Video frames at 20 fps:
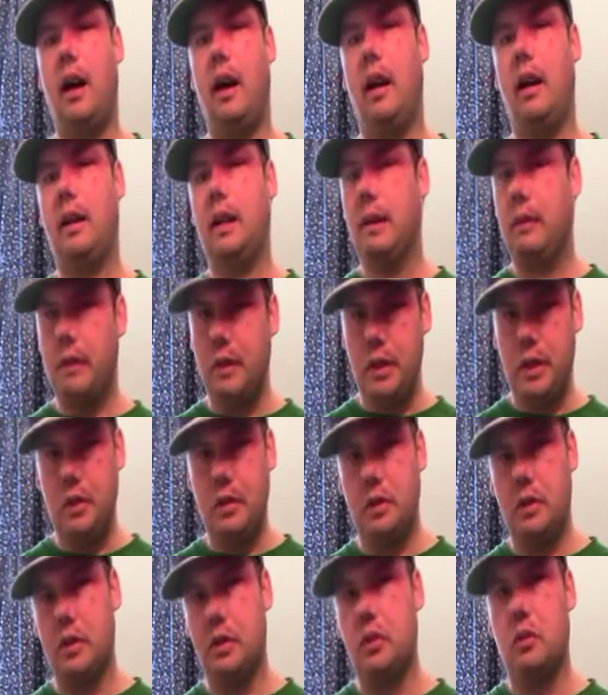different
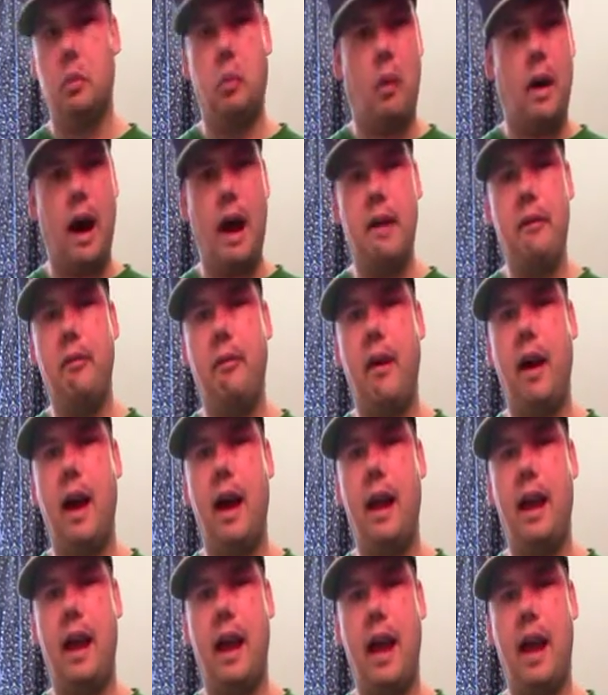users,
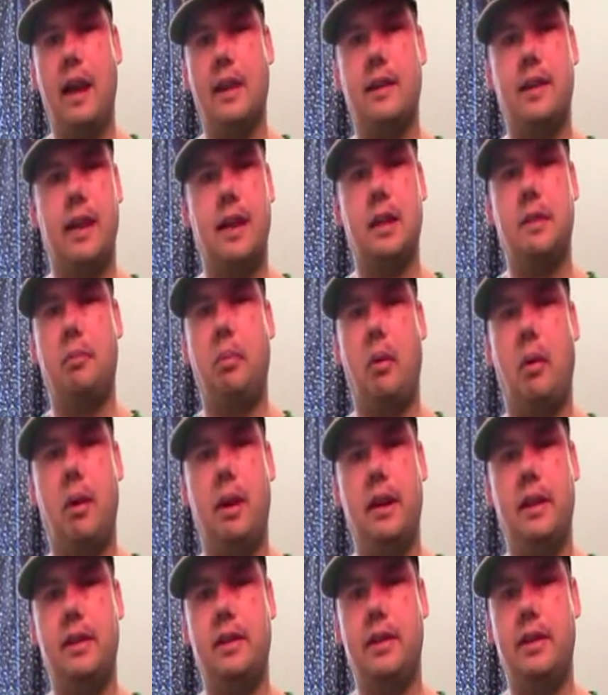Wi-Fi access
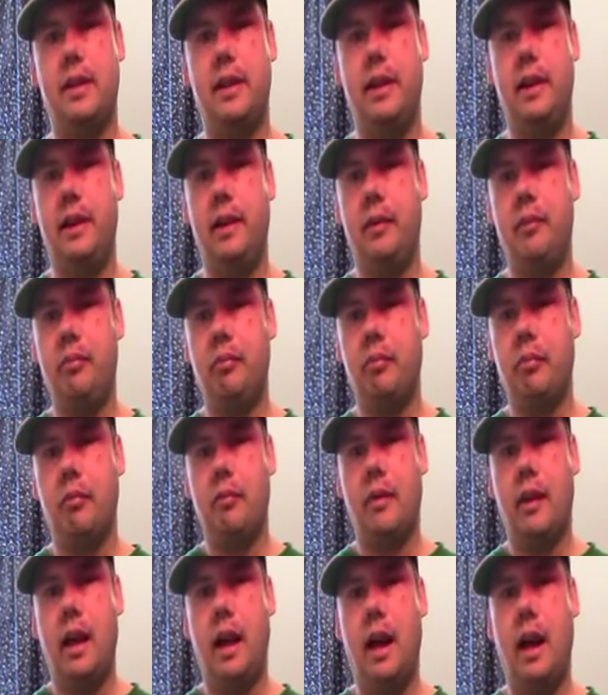points,
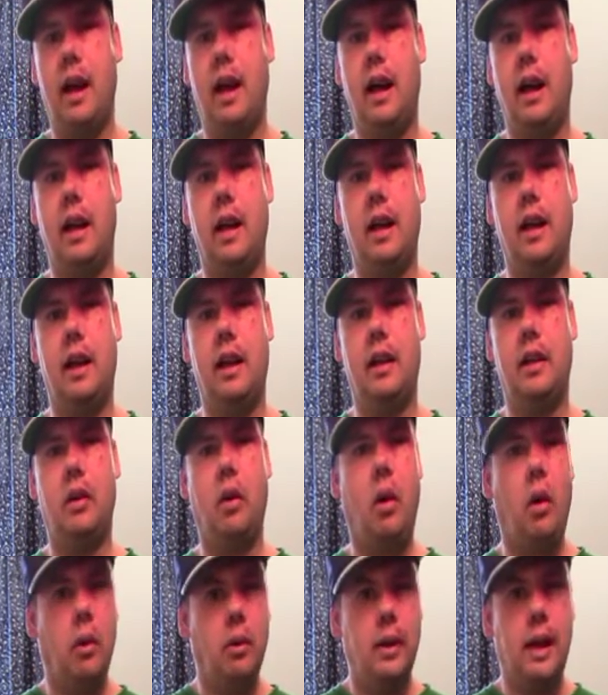the
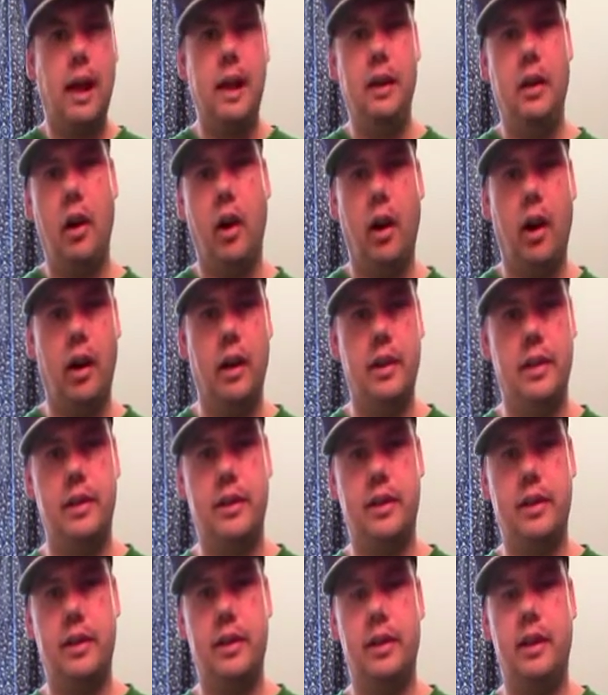whole 9
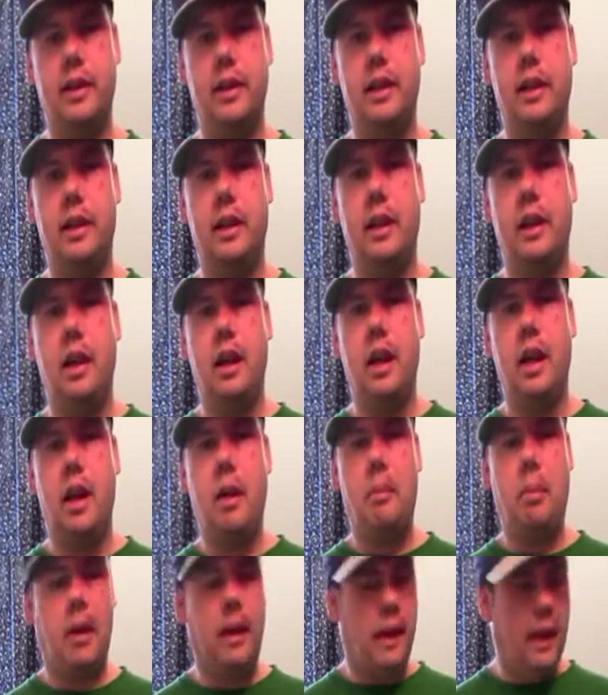yards.
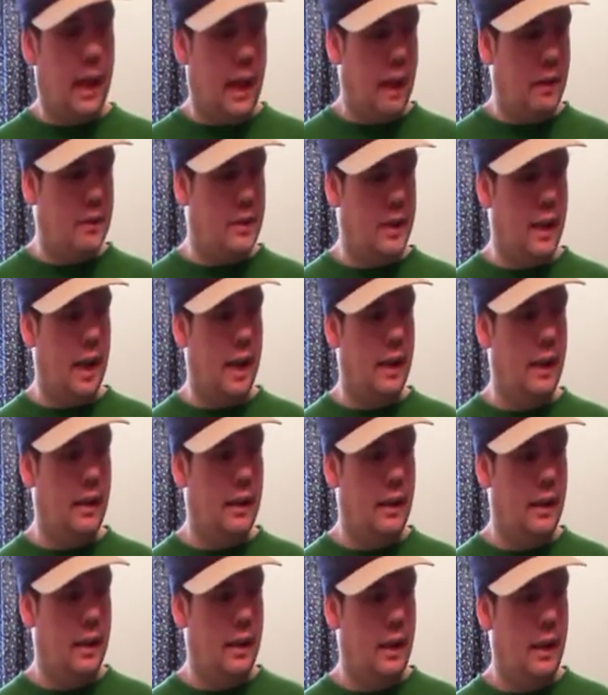But like I said,
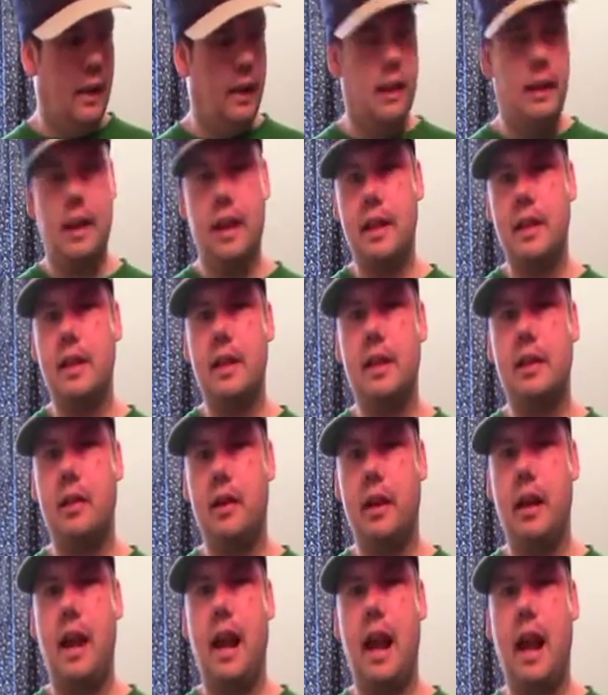this is
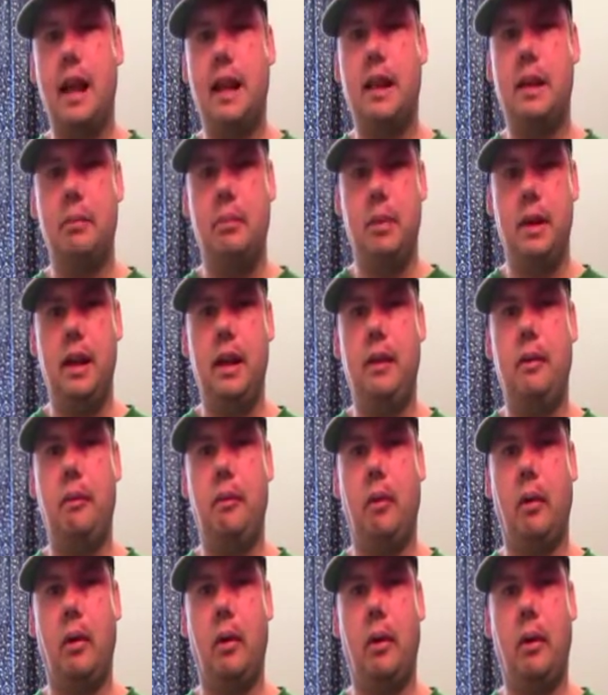going to have to be
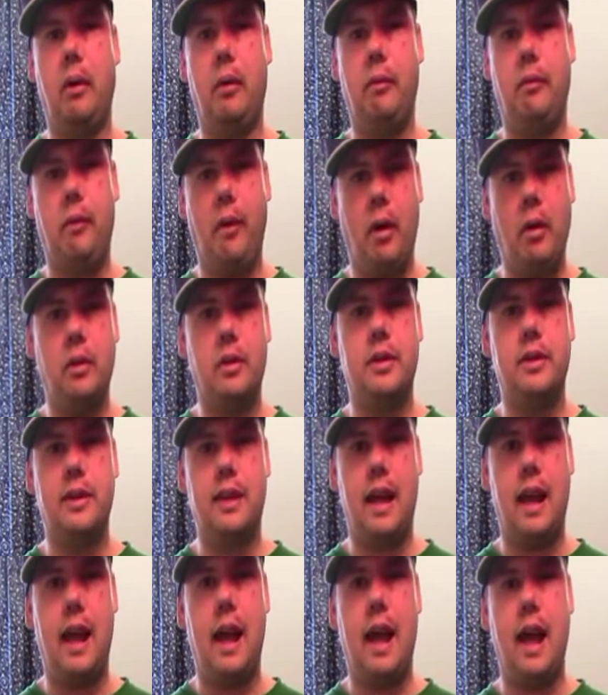for folks
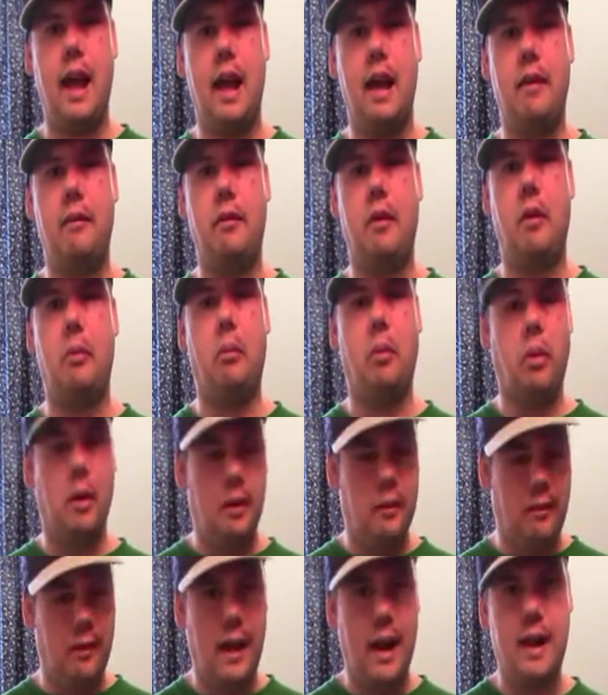that have a more
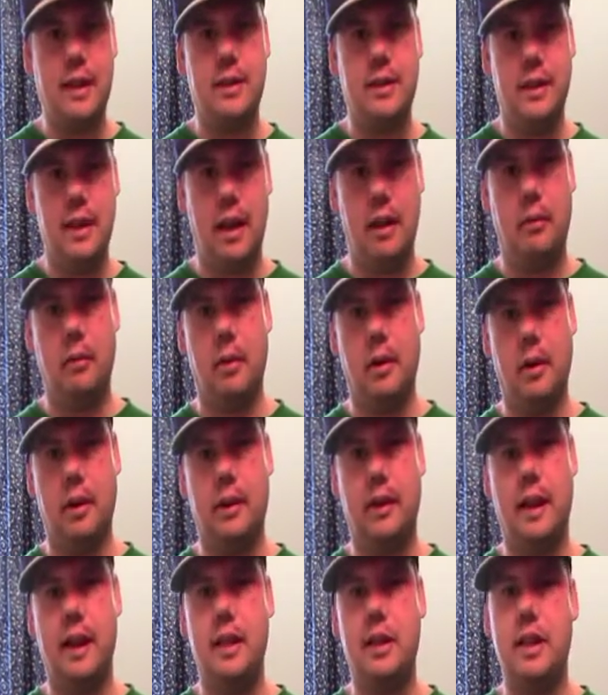advanced network
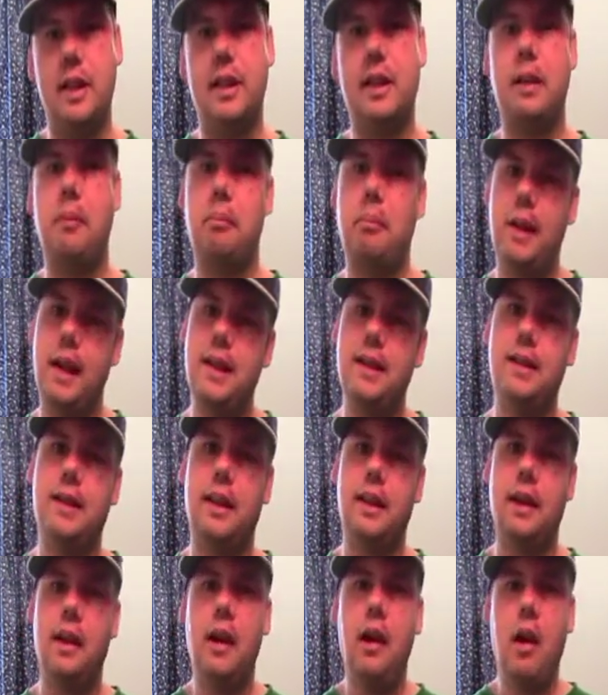than just a
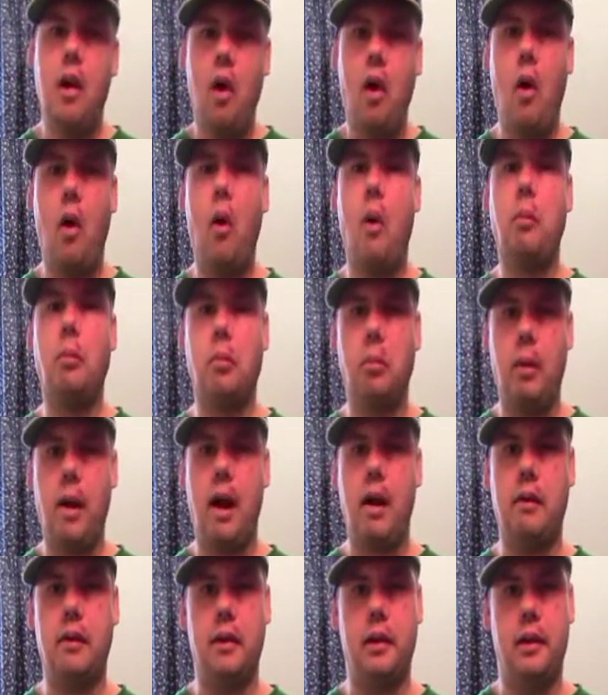basic home
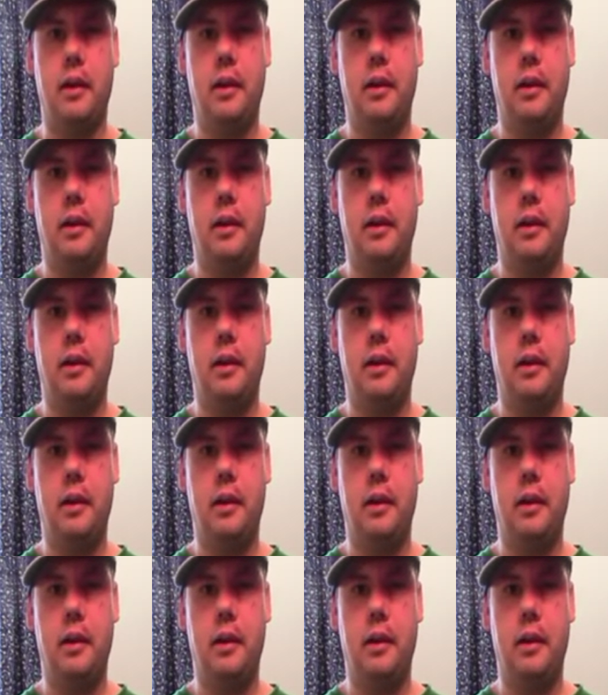router.